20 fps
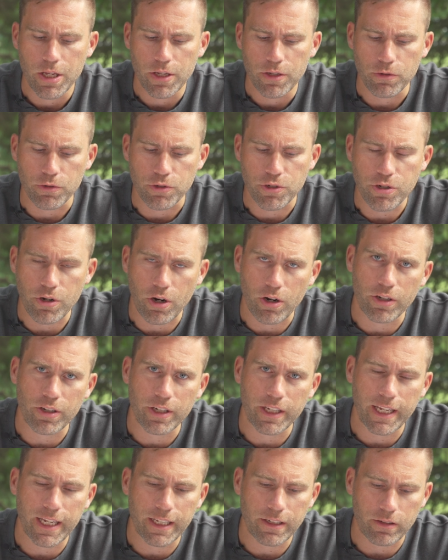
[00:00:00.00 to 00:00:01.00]
you're
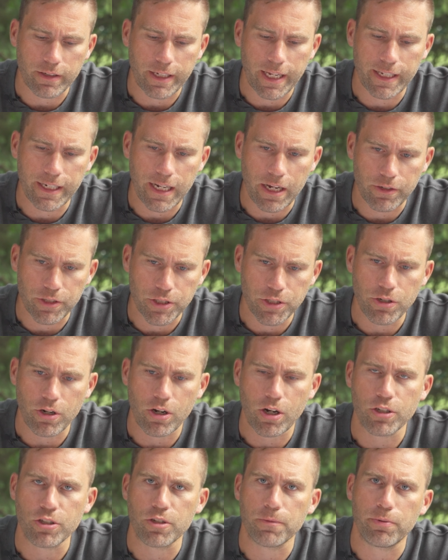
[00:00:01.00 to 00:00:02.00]
charging it, okay, now it's
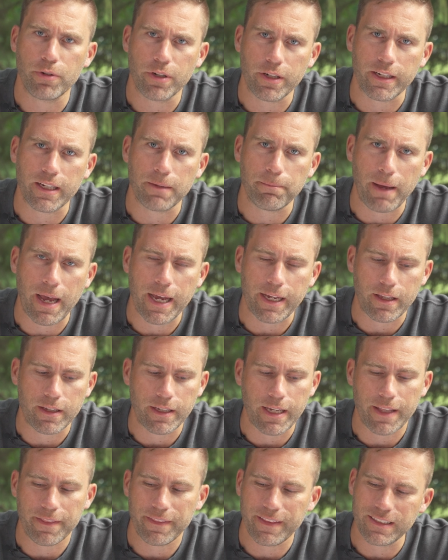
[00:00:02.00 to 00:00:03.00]
charged, you're putting it back again.